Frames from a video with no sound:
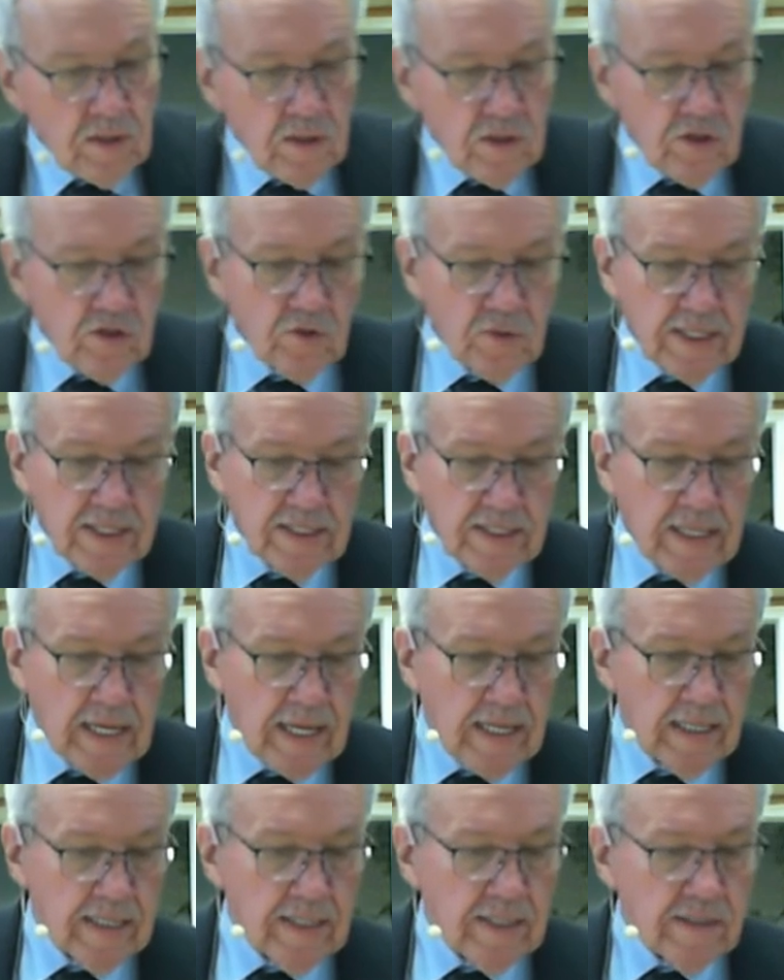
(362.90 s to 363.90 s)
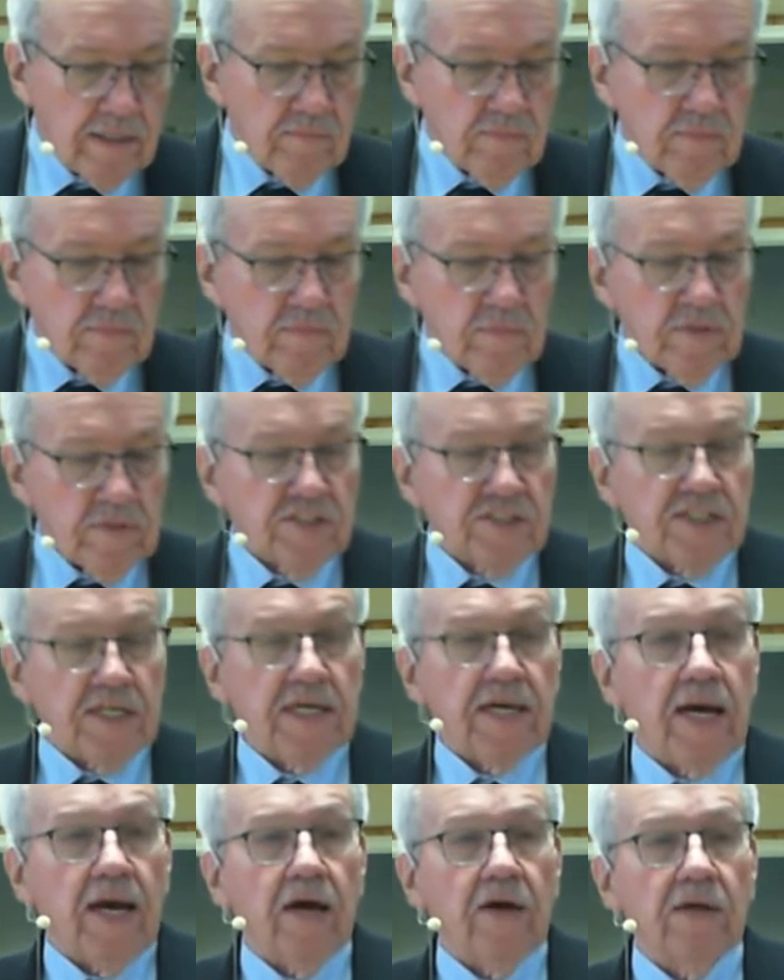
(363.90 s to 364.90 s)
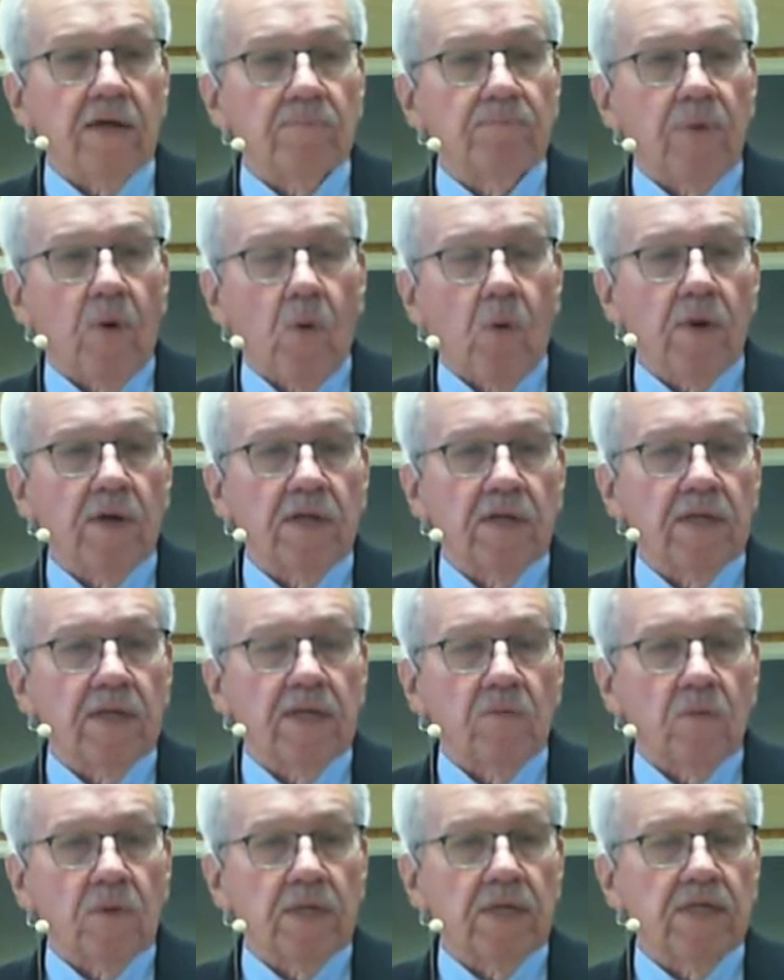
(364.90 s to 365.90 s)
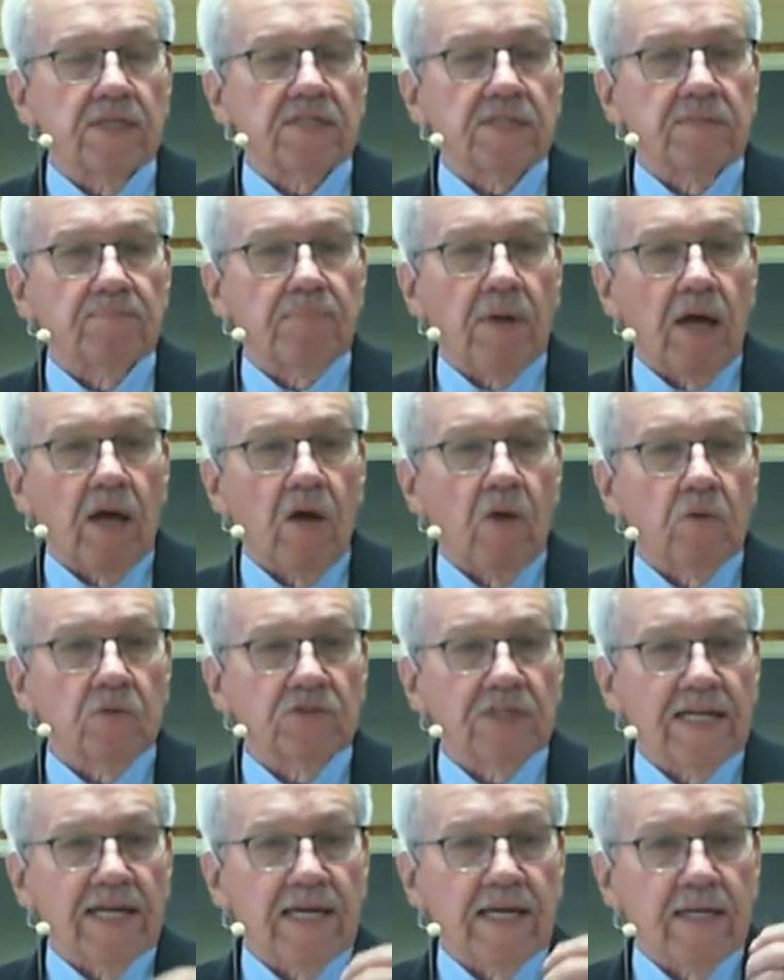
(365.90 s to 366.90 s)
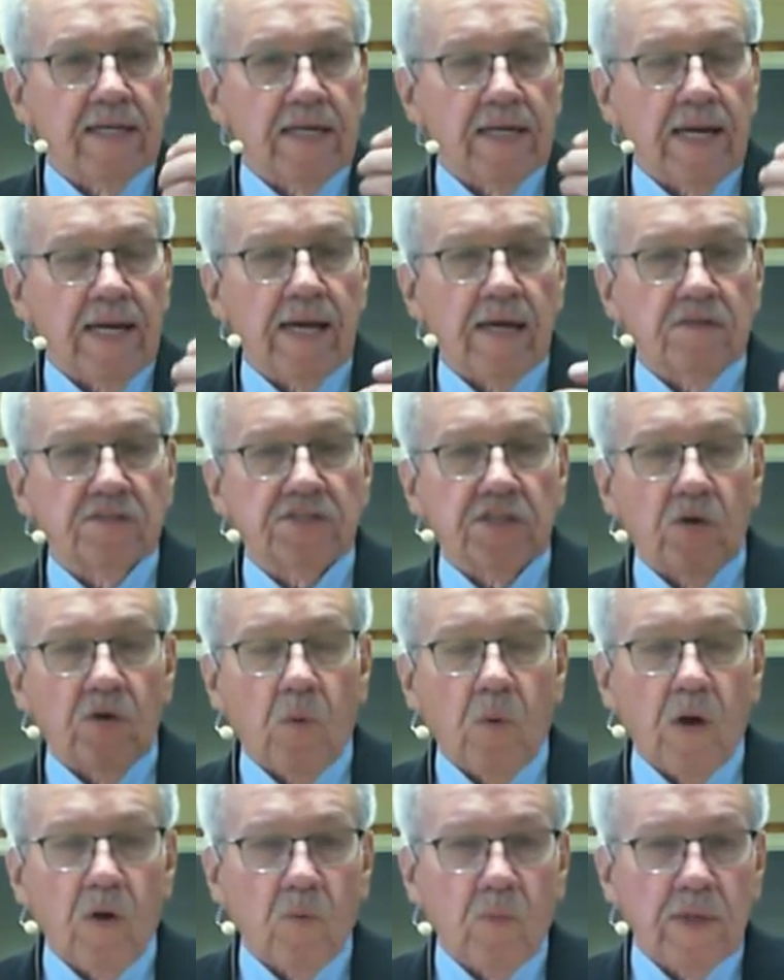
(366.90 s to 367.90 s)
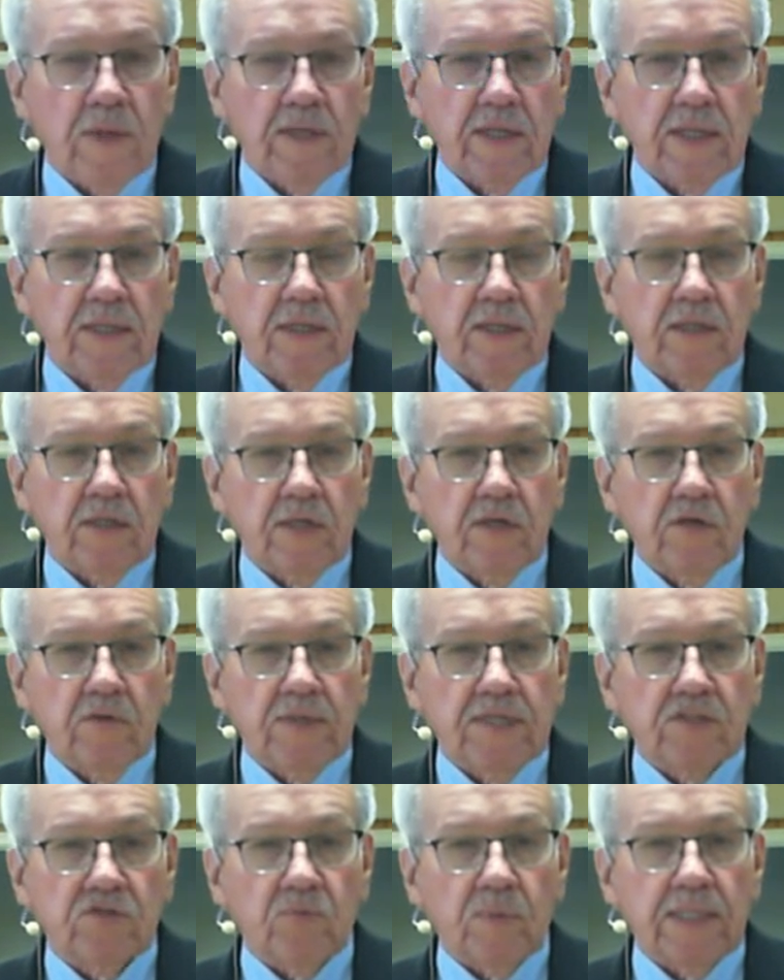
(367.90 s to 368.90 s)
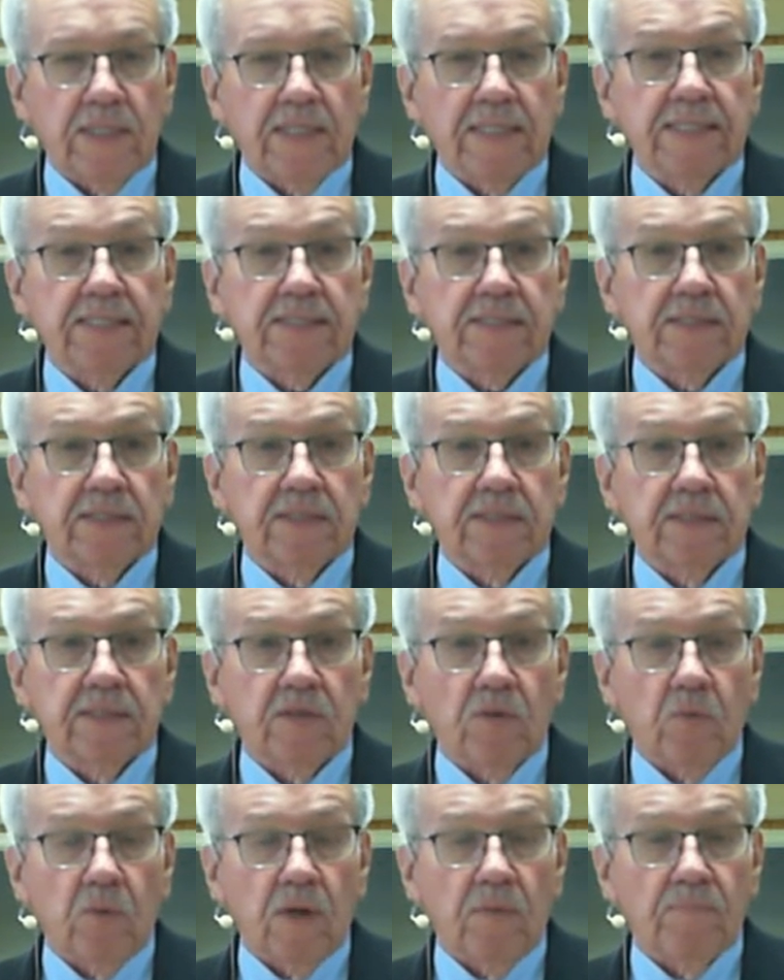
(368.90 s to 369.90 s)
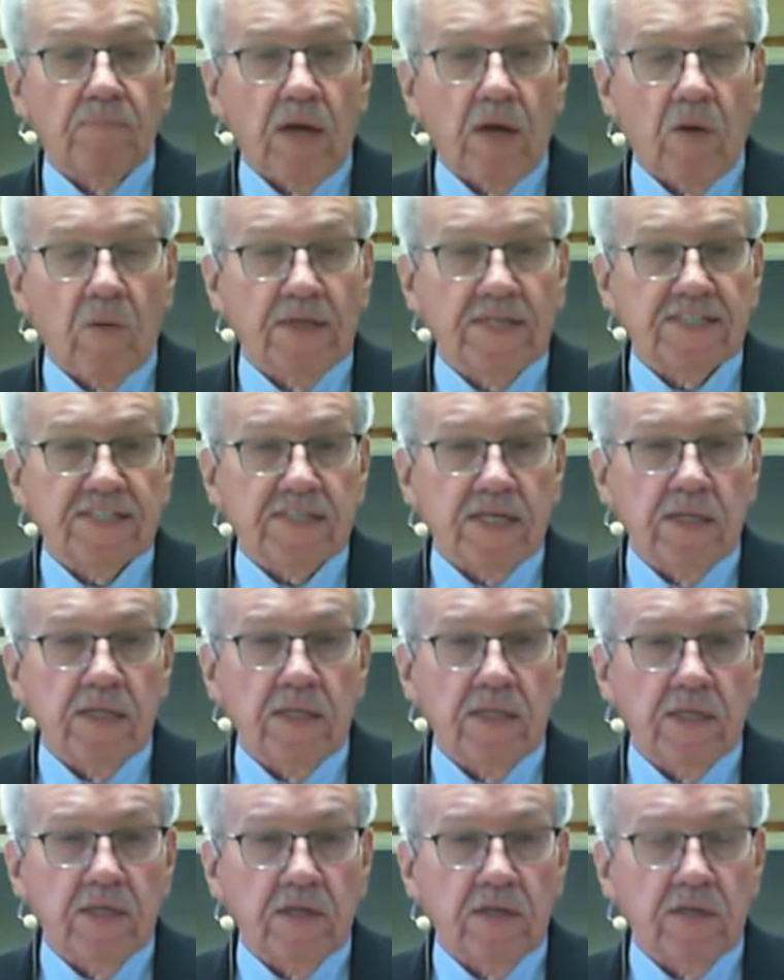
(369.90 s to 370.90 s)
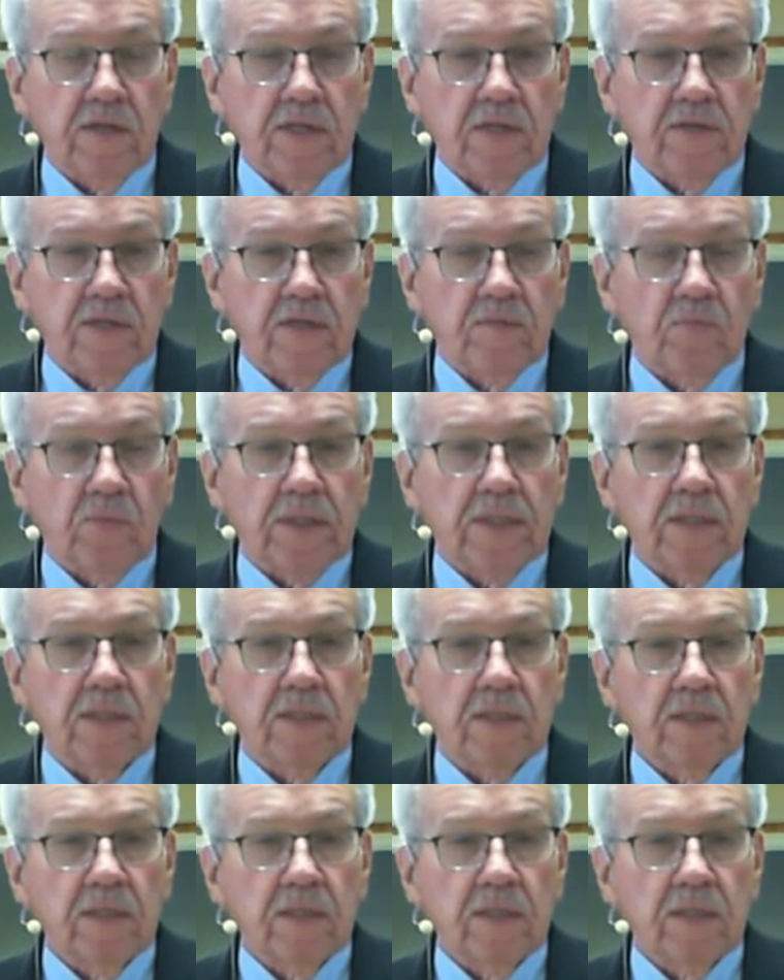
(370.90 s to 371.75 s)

you can kindly see how important it was in Paul's laying it out. So what we need to do is we listen to what Paul is saying here, and then we